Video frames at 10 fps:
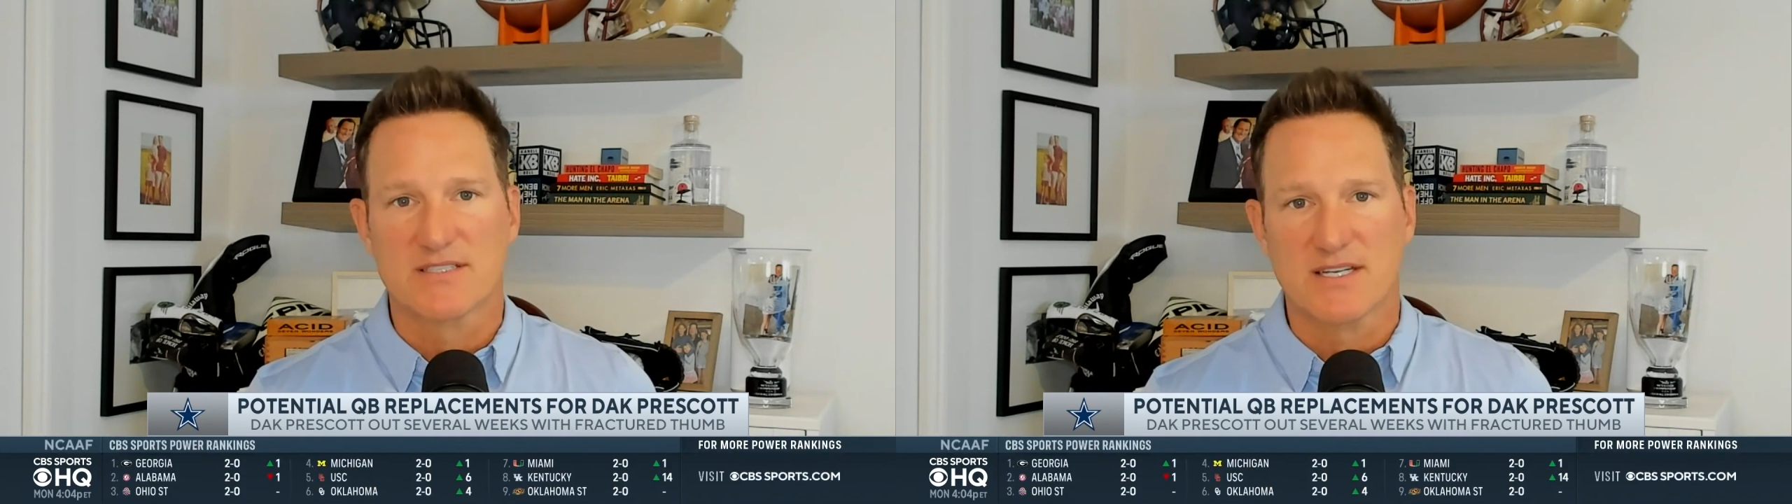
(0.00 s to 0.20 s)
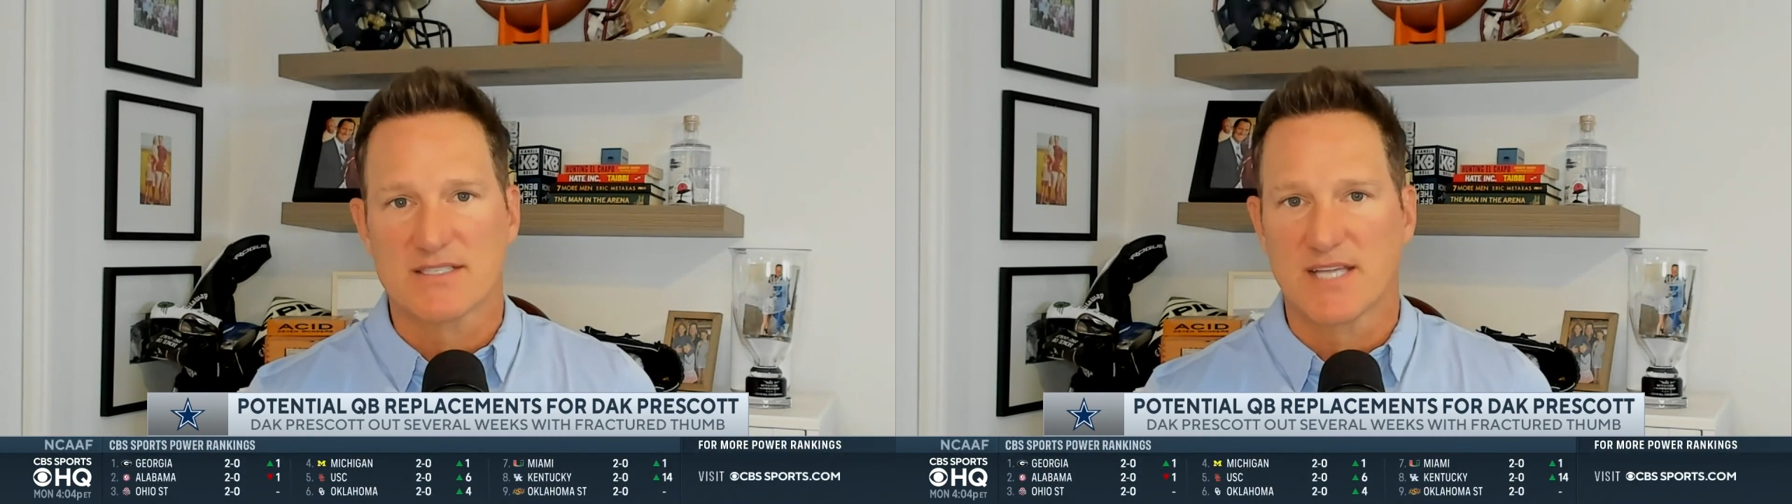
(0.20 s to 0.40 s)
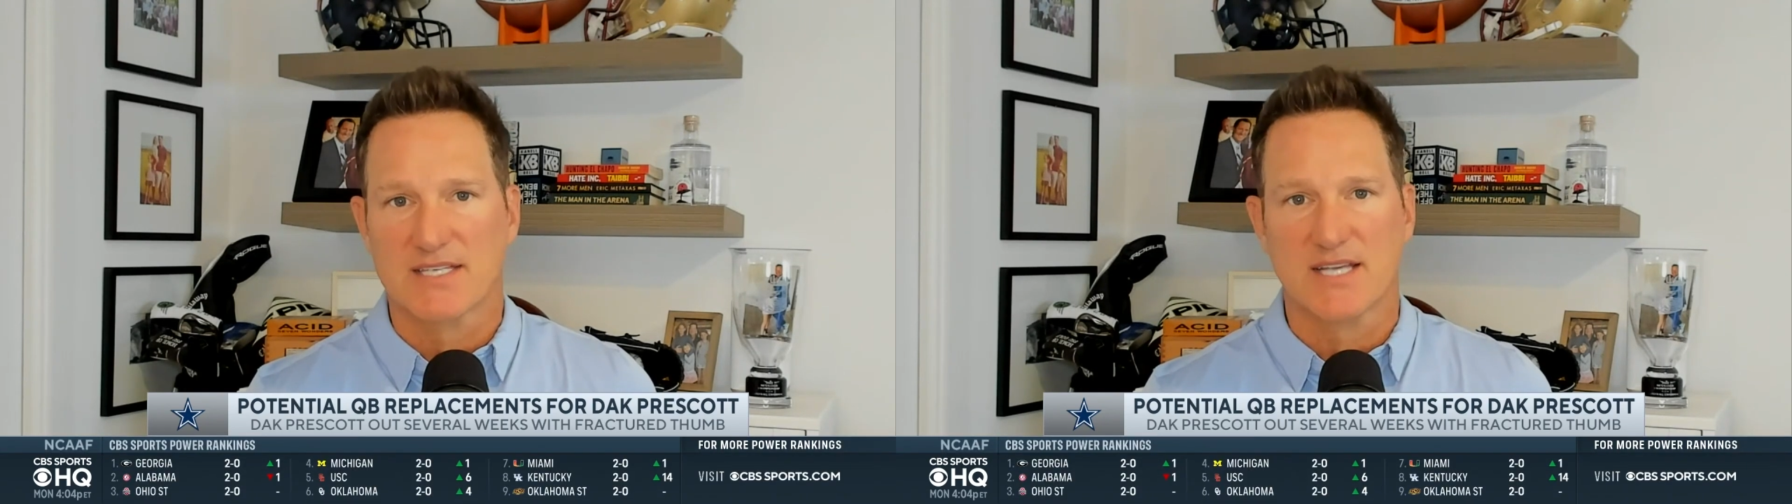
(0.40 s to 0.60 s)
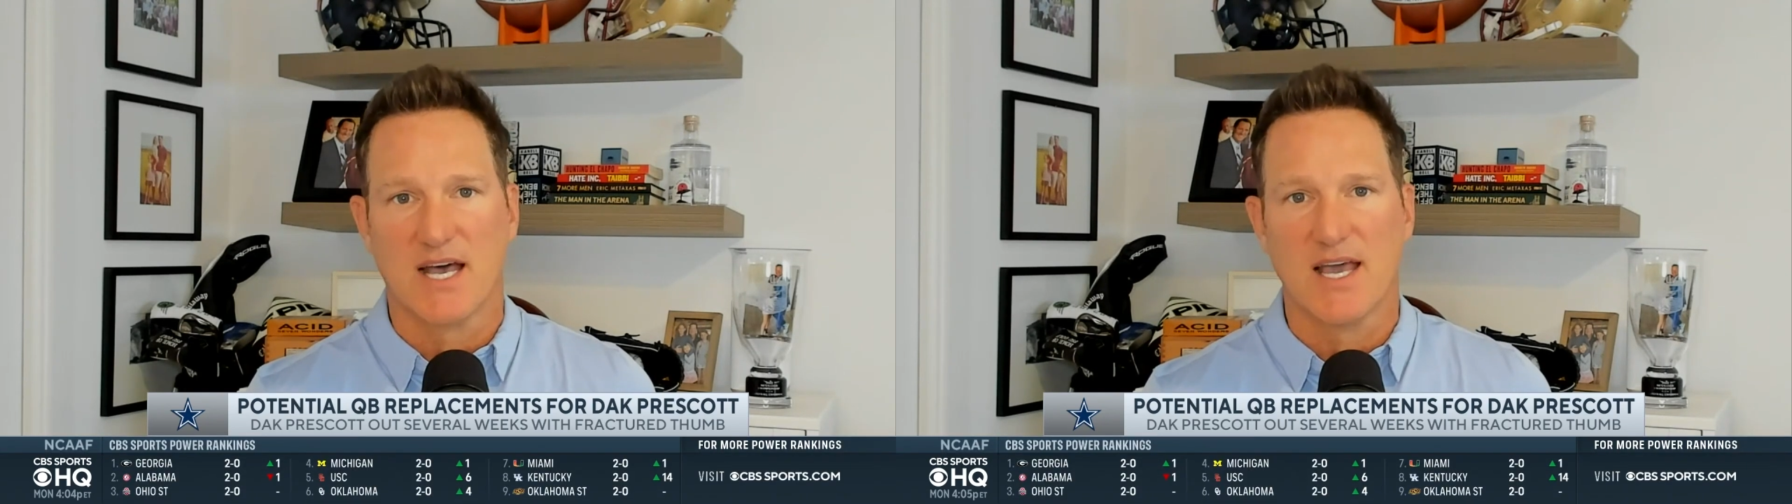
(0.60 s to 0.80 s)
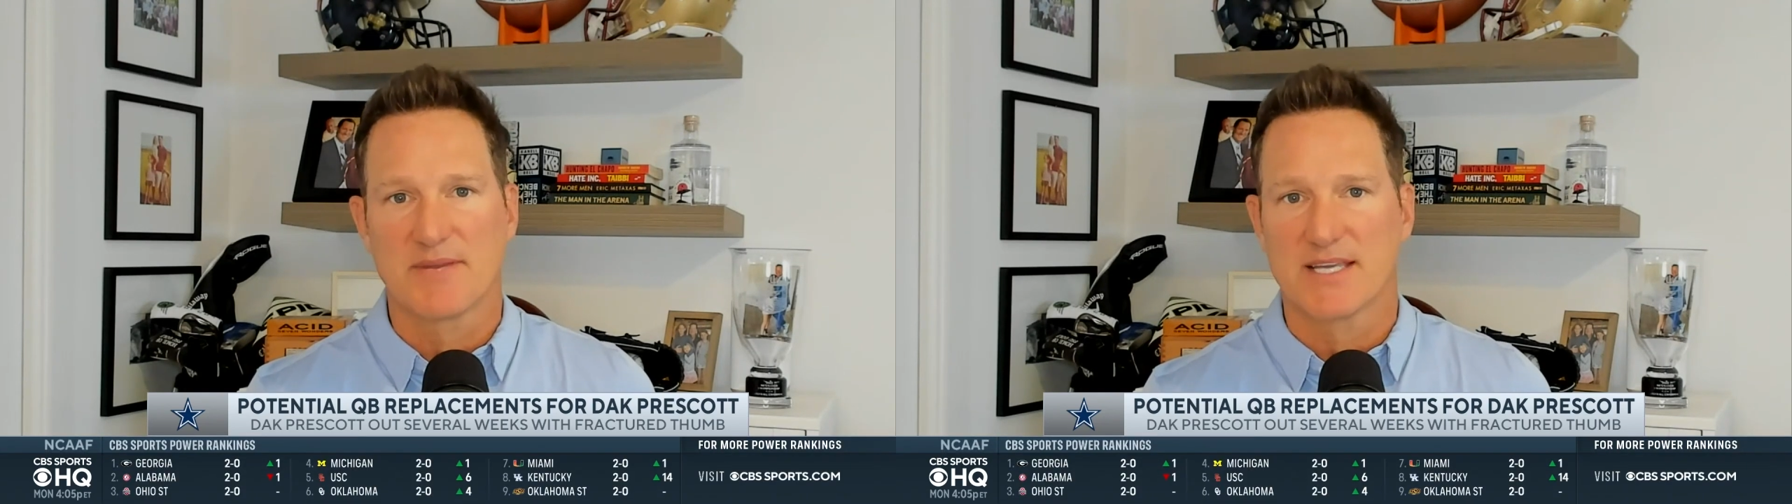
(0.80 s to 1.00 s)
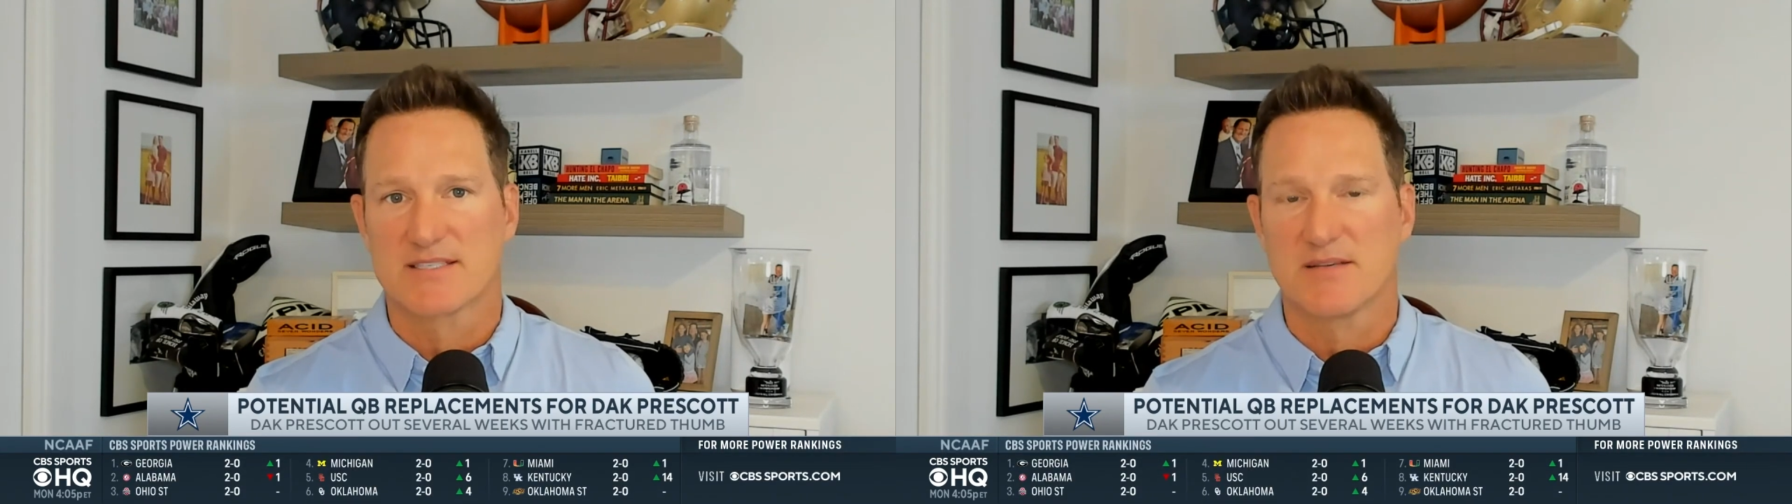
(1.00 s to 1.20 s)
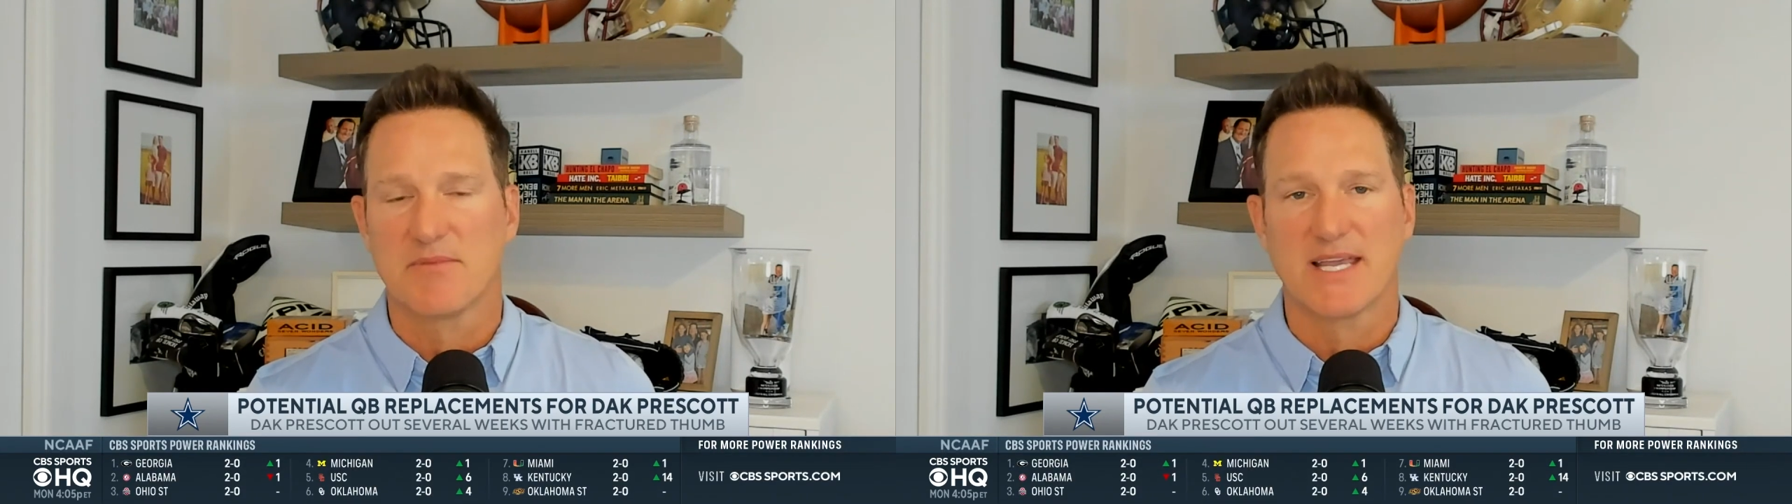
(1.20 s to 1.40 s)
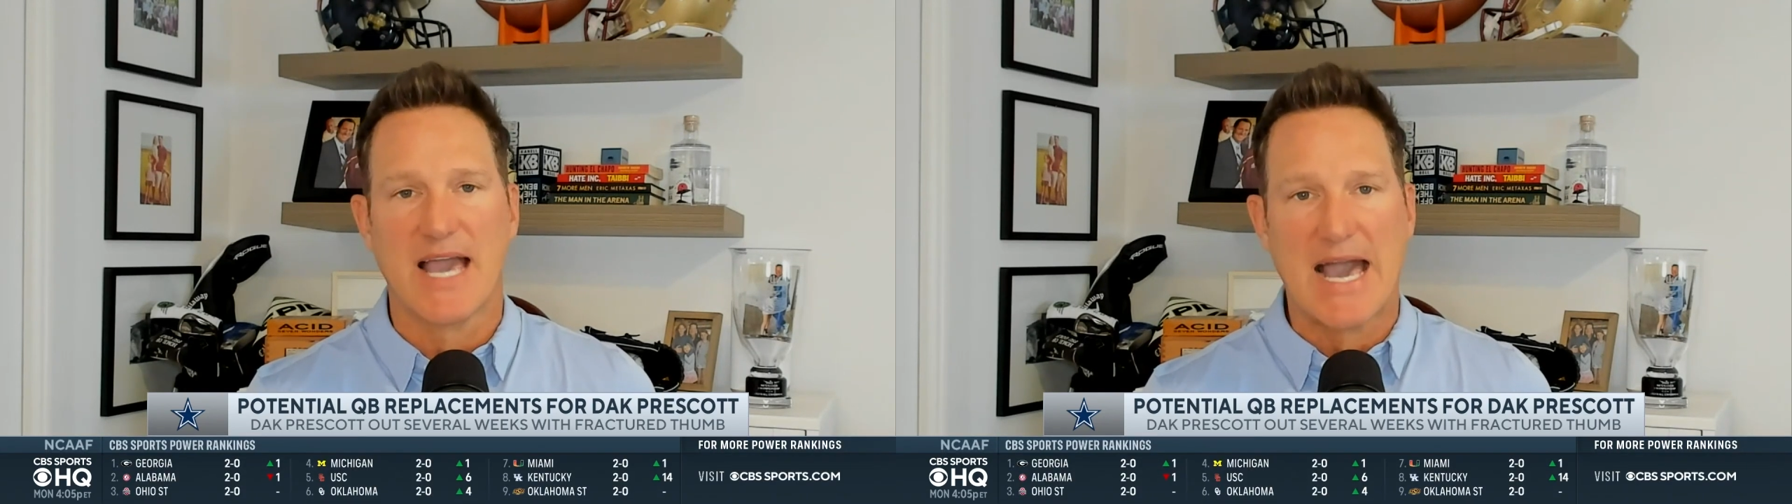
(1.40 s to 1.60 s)
it's going to take time to get
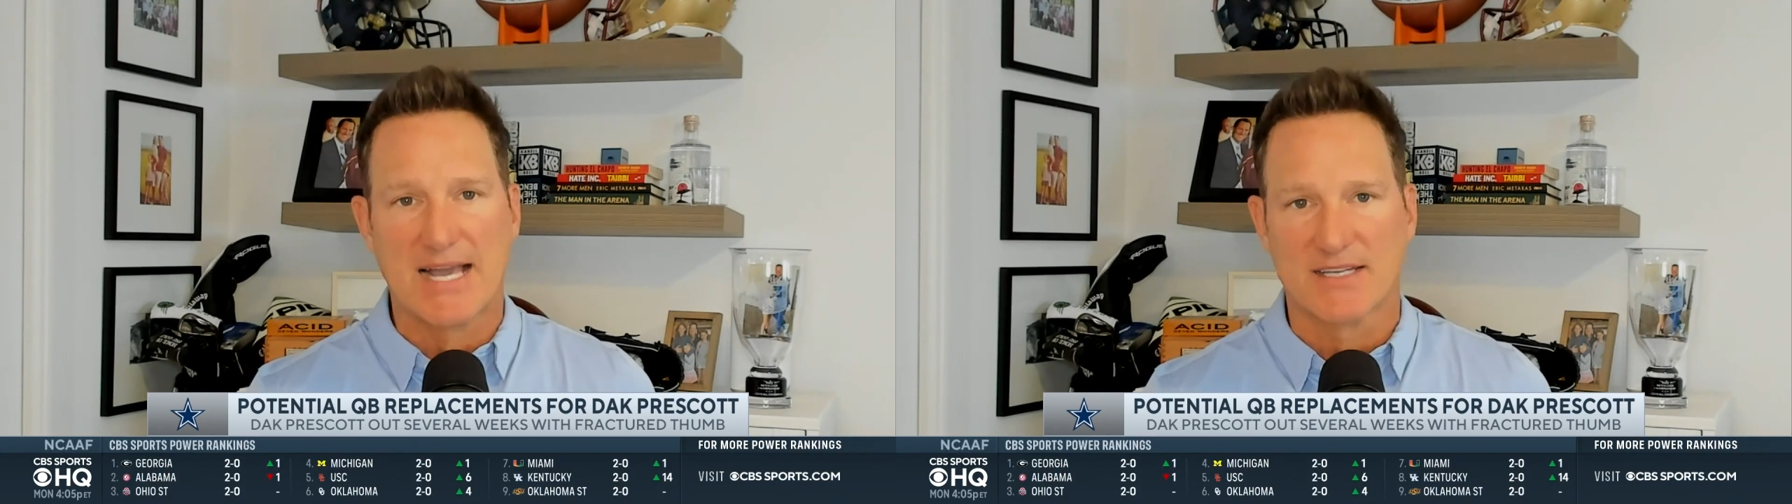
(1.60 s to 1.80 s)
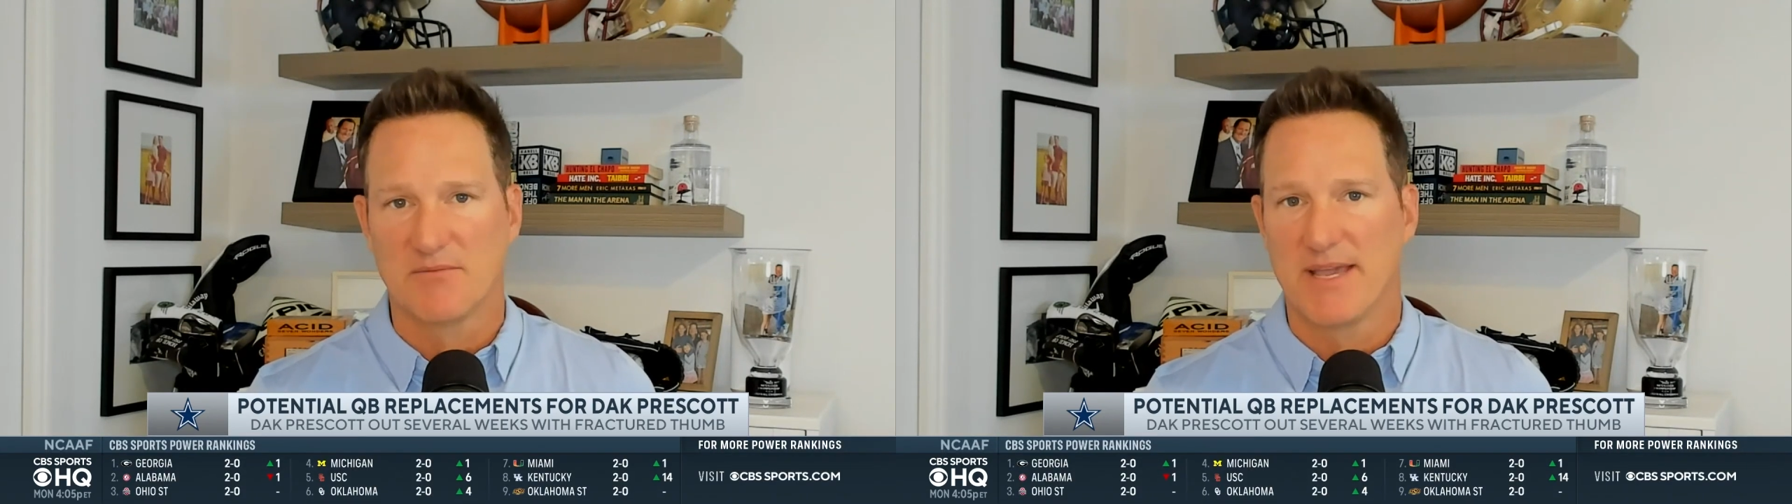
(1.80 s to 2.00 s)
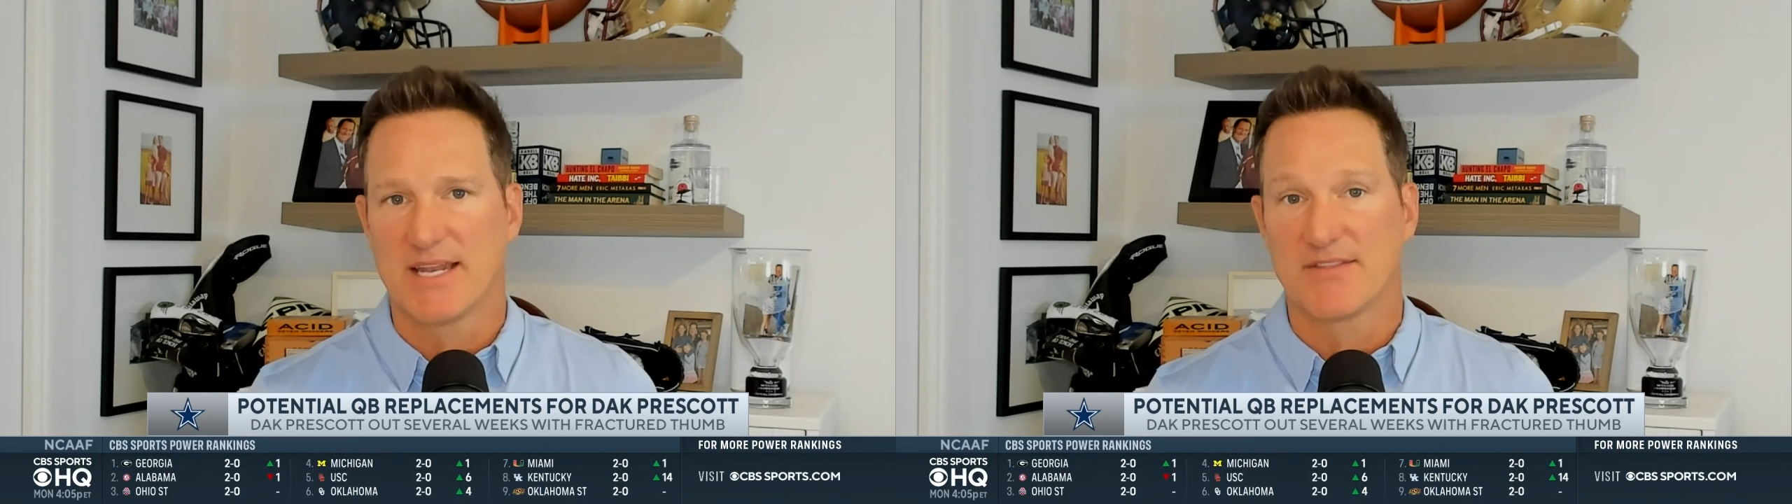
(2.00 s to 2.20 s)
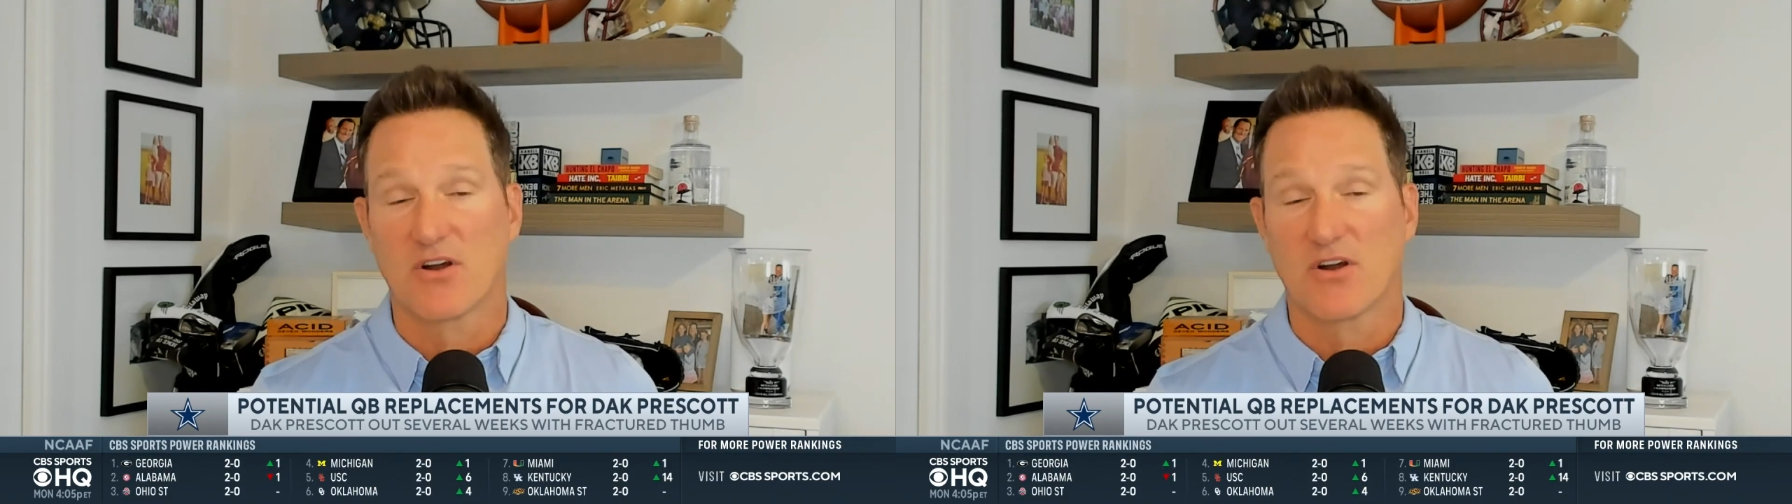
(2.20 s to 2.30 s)
somebody acclimated.